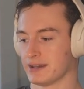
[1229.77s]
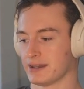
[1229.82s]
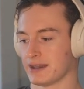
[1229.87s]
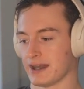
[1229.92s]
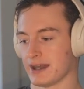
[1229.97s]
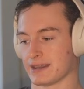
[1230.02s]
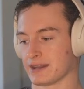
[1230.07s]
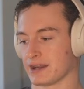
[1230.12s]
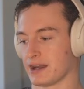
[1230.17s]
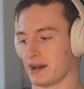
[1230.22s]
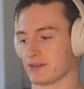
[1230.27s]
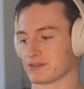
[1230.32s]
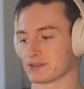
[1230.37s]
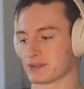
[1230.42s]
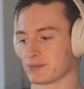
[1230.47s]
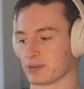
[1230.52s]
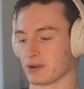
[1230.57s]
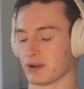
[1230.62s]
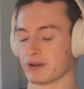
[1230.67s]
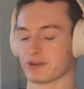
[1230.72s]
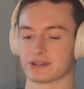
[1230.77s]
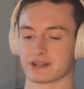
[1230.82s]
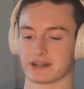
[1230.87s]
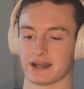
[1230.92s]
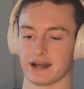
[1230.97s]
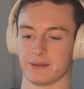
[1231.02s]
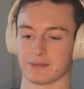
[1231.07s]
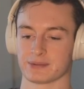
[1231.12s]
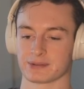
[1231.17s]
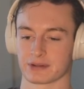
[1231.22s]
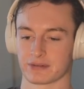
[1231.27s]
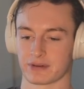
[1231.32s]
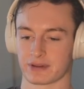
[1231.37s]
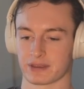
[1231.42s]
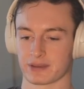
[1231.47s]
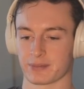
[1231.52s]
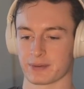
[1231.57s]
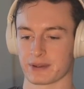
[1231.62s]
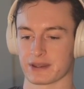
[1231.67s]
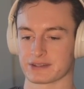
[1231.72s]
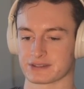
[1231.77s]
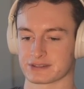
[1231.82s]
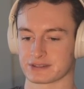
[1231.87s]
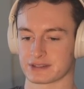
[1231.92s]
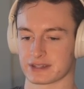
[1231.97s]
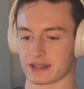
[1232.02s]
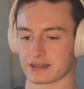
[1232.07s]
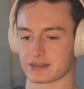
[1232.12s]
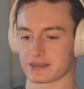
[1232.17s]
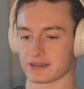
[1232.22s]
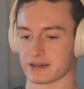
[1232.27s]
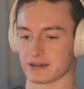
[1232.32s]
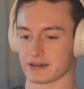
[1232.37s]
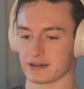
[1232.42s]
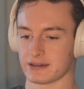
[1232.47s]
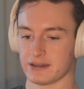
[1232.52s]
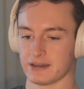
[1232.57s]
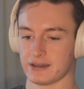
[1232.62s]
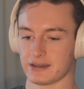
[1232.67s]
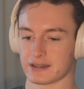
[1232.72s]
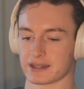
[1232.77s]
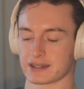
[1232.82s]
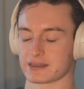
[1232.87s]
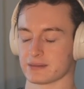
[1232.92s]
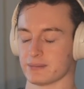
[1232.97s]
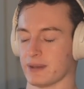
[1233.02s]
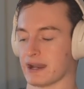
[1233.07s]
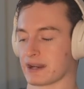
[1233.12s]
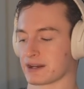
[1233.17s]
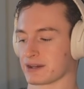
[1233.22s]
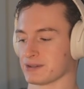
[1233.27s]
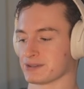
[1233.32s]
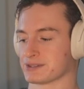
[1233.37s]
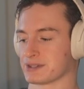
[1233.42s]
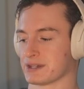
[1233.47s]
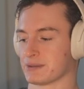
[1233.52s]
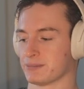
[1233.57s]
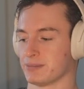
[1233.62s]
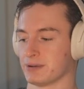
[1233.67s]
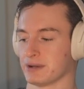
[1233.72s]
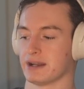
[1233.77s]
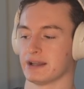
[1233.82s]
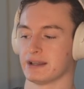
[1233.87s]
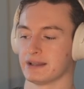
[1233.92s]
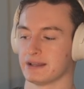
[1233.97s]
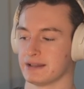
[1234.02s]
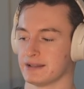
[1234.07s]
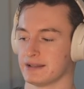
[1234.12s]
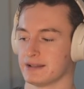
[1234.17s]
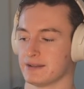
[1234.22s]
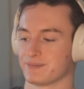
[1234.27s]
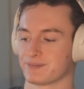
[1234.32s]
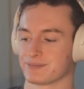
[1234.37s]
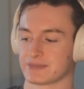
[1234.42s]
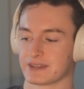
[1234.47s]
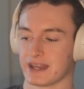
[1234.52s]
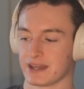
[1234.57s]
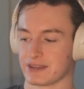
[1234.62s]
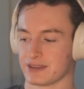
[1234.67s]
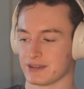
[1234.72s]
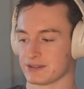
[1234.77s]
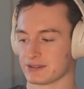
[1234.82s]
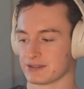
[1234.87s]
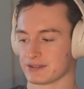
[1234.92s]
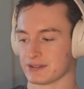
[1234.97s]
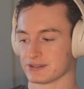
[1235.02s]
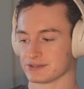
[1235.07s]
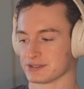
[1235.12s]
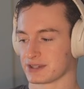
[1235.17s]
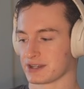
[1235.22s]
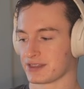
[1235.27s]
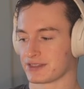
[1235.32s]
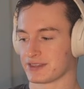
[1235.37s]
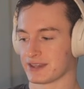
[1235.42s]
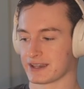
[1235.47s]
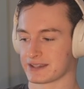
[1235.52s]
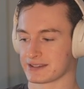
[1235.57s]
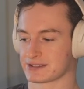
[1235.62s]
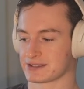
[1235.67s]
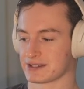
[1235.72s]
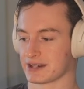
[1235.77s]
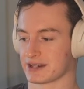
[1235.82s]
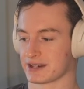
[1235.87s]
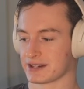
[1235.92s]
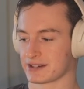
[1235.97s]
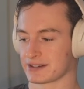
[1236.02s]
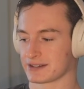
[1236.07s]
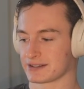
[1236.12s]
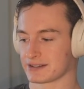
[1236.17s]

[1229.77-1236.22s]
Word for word: And then obviously protein helps on a regular basis to get the get the macros in. But yeah, the, those little things are